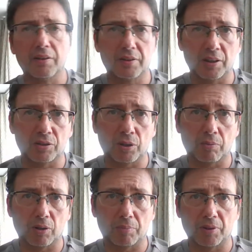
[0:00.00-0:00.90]
things
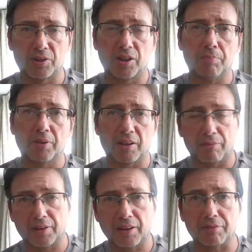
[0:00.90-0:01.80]
going up? And shipping and
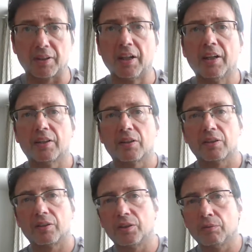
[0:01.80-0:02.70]
whatever.
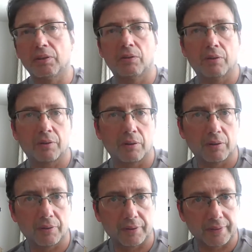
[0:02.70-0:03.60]
You will learn
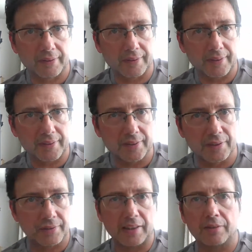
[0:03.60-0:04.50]
this is a
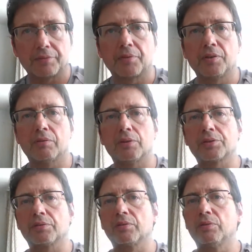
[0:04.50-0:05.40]
trigger for you
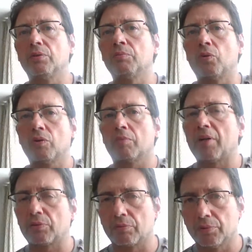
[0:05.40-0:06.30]
also to learn more
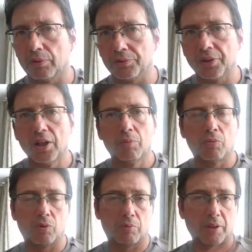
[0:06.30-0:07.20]
about the world,
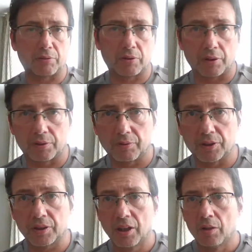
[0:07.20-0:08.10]
more about
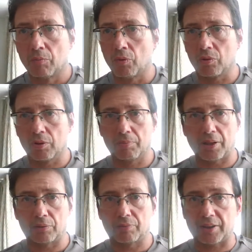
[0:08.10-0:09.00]
countries, more
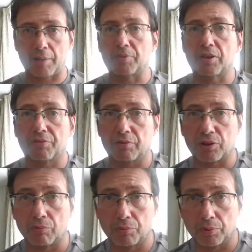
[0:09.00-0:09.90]
about what happens if there
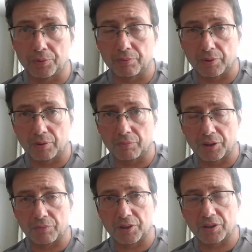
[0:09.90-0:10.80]
is a world,
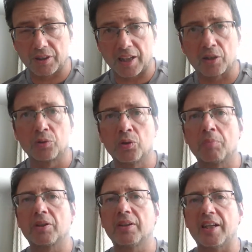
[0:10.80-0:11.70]
what is the
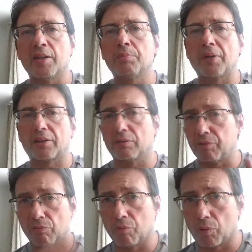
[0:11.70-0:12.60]
economically impact of
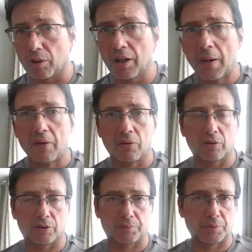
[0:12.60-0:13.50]
a war
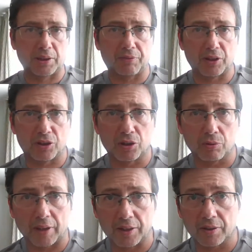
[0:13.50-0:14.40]
or a specific
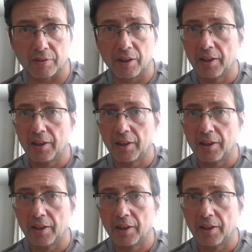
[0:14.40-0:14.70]
situation.